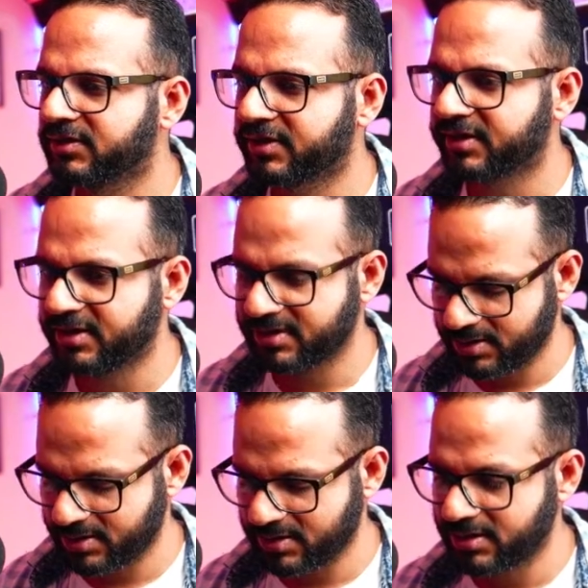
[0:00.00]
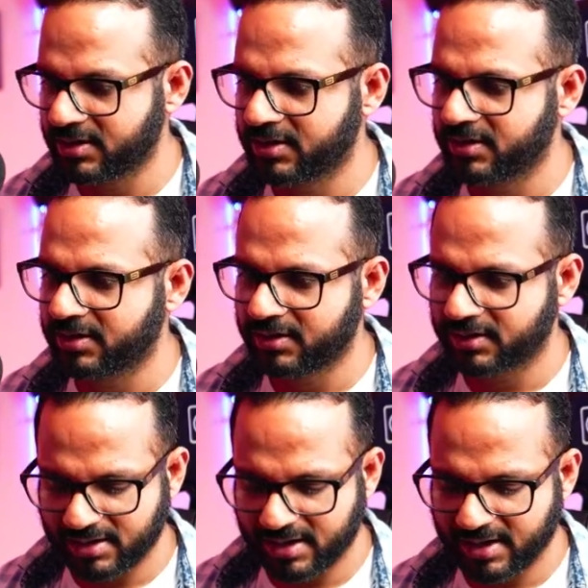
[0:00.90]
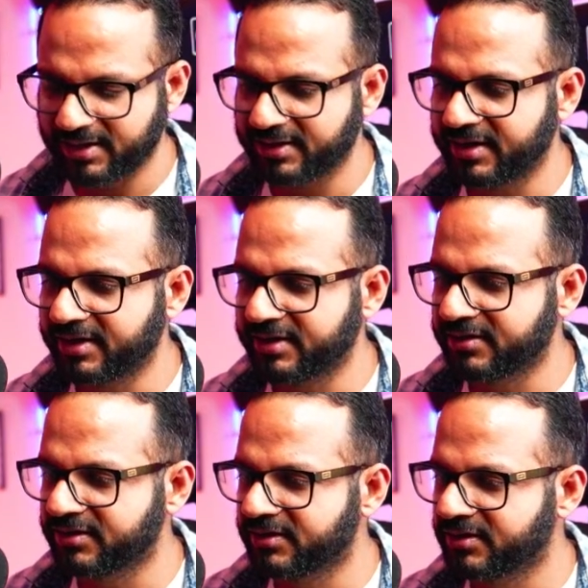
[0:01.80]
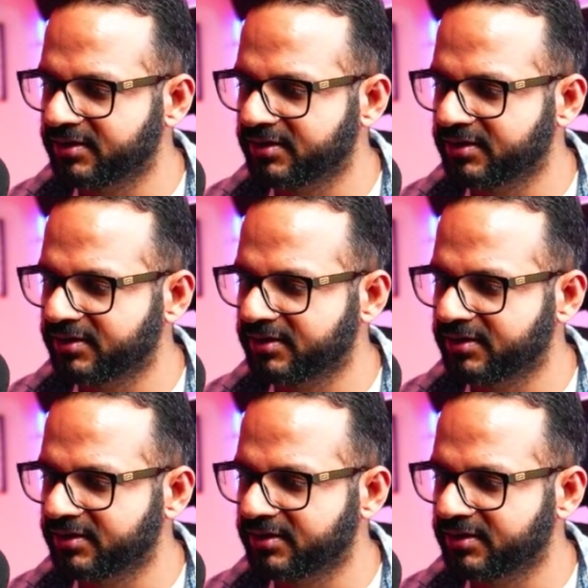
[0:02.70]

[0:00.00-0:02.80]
Okay. And hit enter.